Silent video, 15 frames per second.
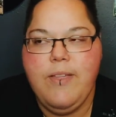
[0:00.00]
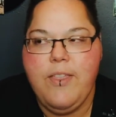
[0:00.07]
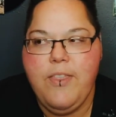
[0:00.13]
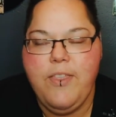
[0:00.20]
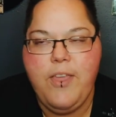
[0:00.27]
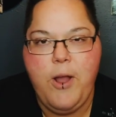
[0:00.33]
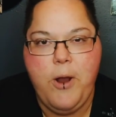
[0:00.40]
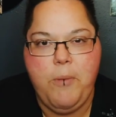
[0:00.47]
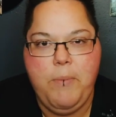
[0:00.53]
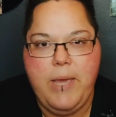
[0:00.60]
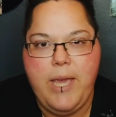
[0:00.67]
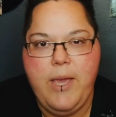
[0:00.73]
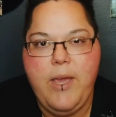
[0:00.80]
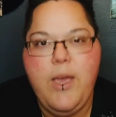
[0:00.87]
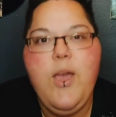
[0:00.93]

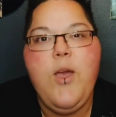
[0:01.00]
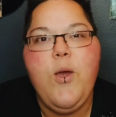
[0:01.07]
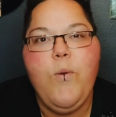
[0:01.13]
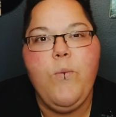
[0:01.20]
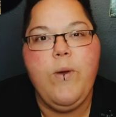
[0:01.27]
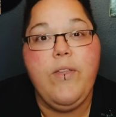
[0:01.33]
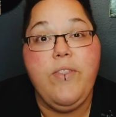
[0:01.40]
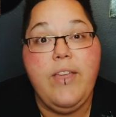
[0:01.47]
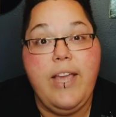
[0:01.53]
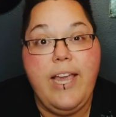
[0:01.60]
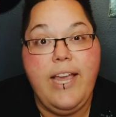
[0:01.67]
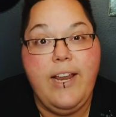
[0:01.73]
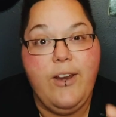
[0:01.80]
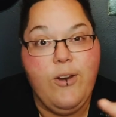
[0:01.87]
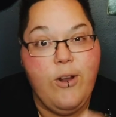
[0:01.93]
therapy with
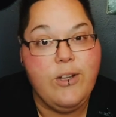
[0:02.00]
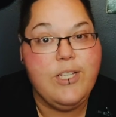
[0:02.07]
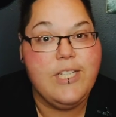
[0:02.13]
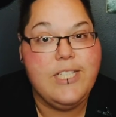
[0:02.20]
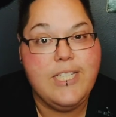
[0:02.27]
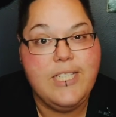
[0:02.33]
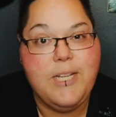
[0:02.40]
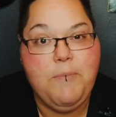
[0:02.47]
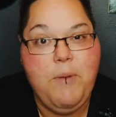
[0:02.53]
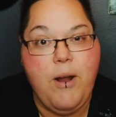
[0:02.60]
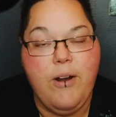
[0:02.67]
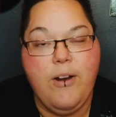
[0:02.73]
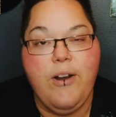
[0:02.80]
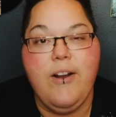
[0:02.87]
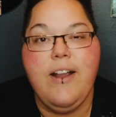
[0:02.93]
a narcissistic
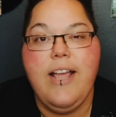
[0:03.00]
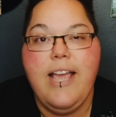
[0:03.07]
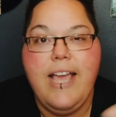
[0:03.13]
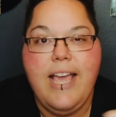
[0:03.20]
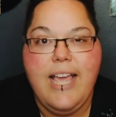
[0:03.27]
partner